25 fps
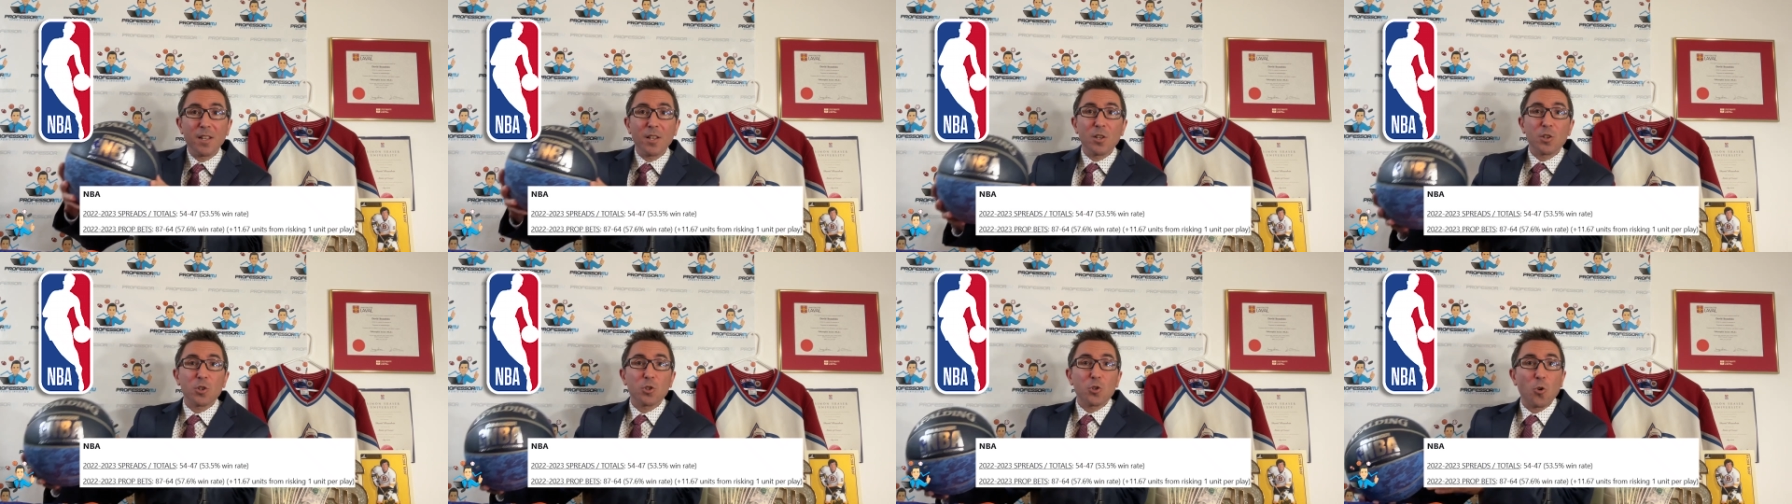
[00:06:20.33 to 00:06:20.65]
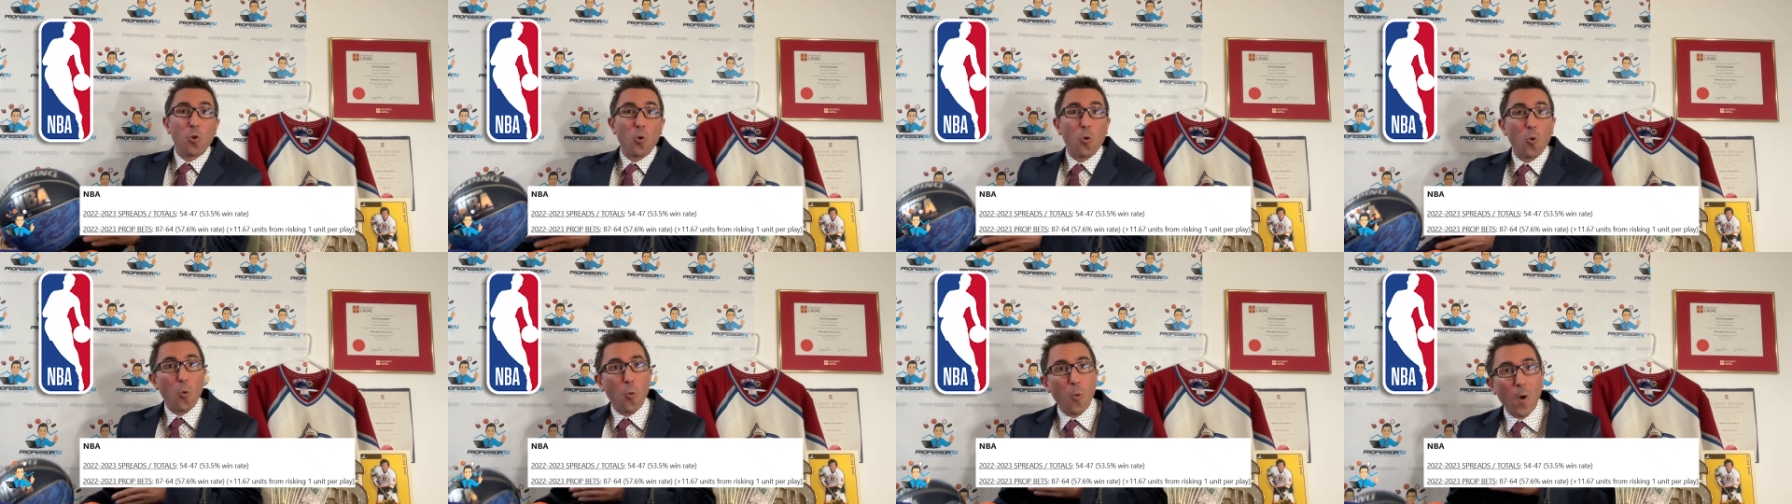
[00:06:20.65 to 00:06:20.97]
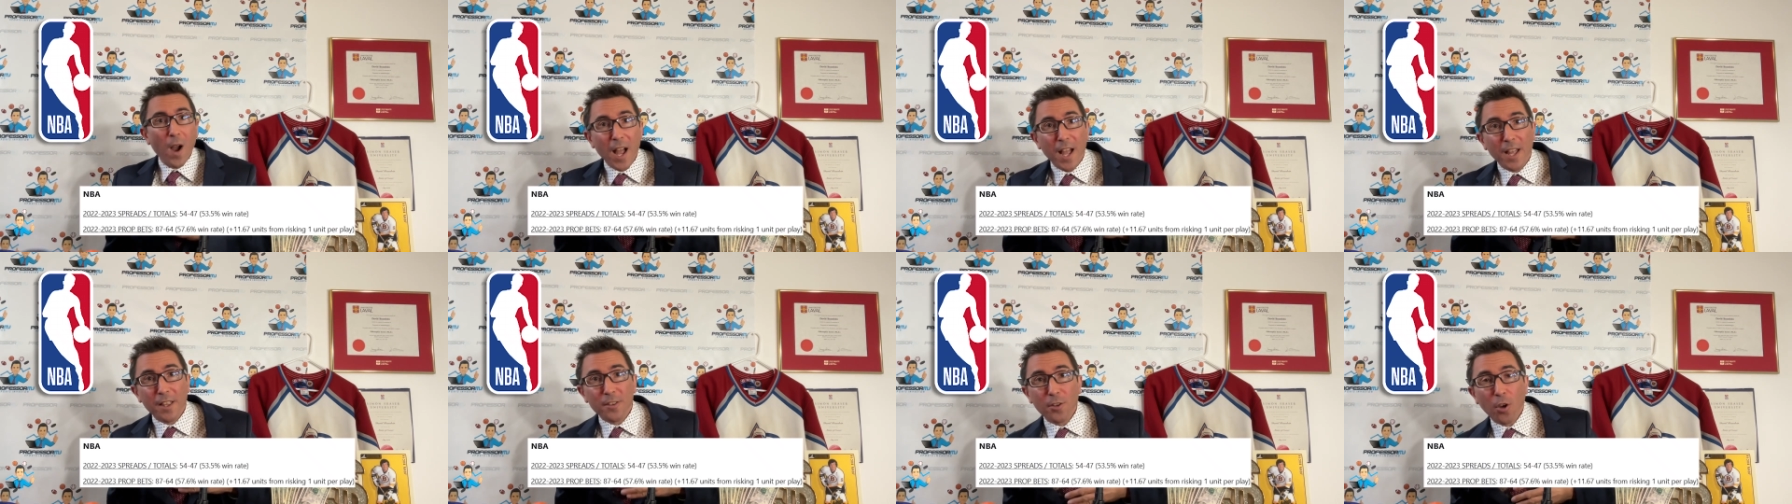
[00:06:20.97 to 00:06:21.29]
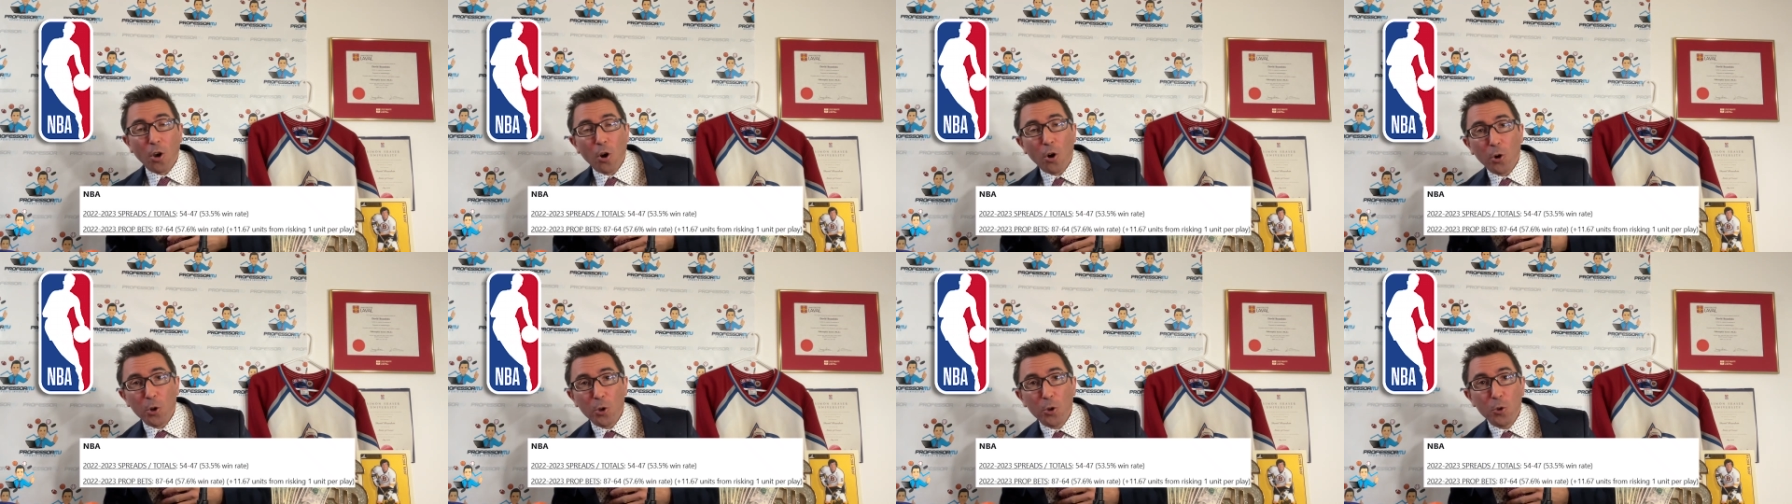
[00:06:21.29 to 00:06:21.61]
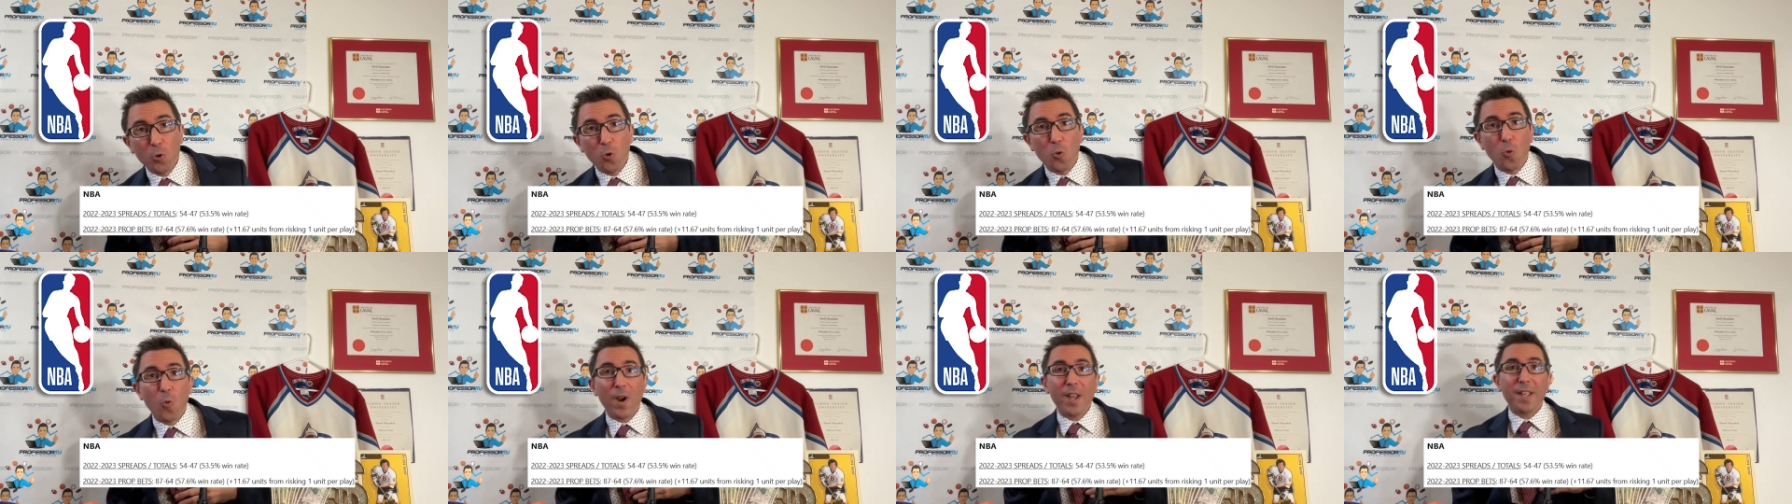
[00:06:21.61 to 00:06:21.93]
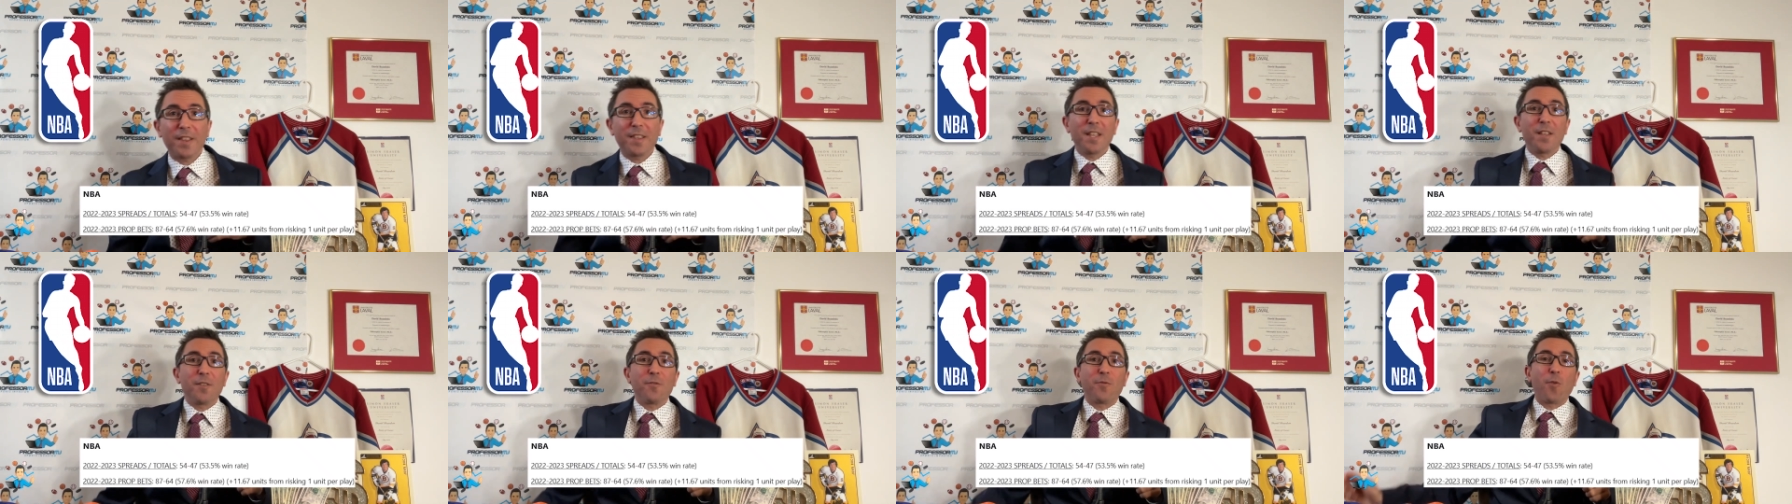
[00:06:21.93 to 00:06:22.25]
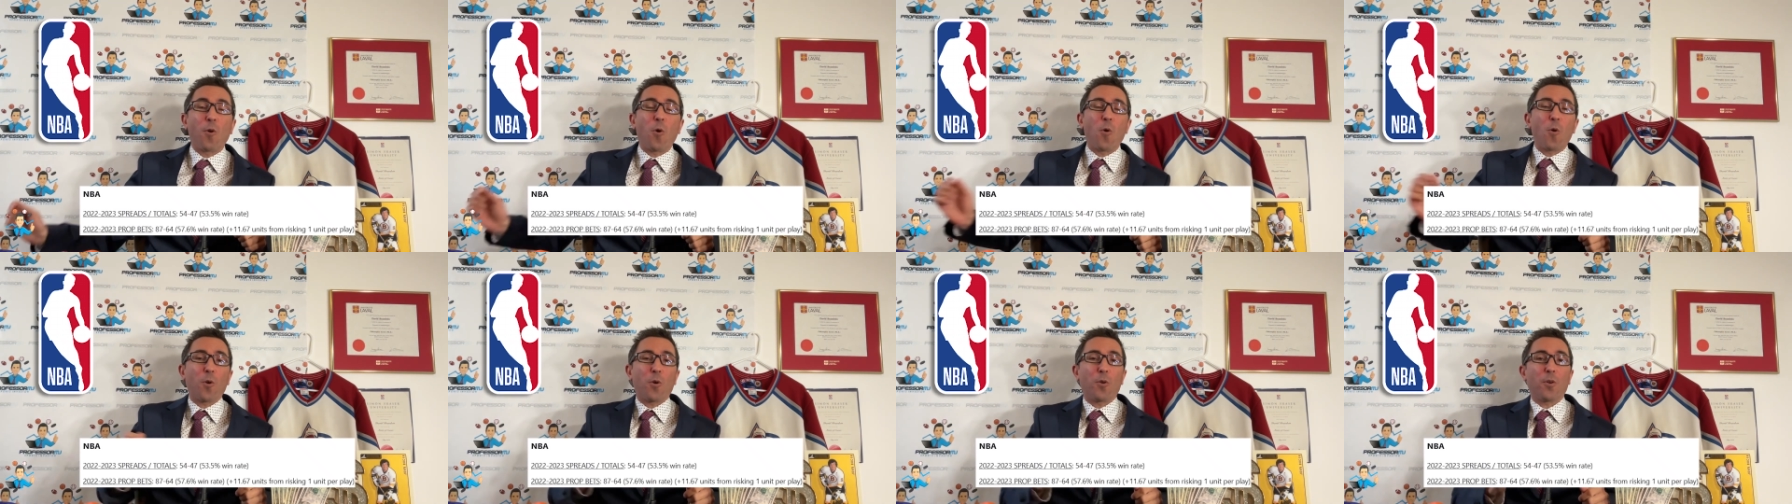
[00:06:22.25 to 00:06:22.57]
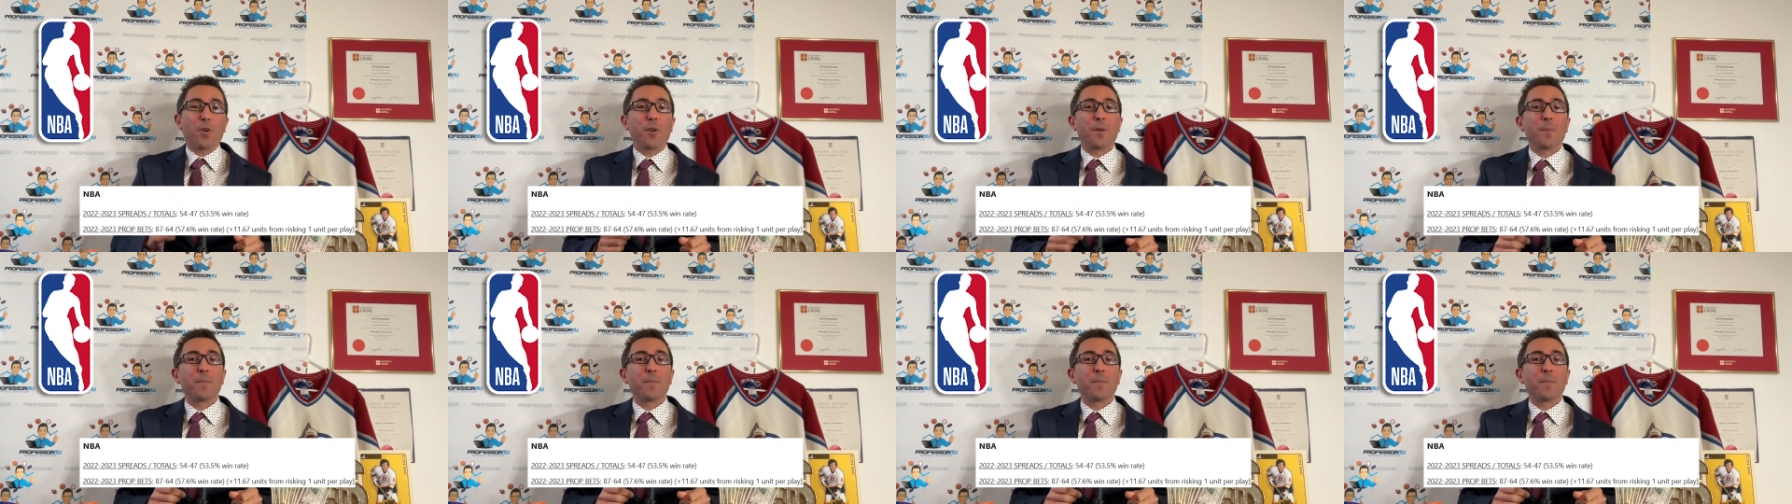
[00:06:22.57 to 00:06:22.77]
So what are you waiting for?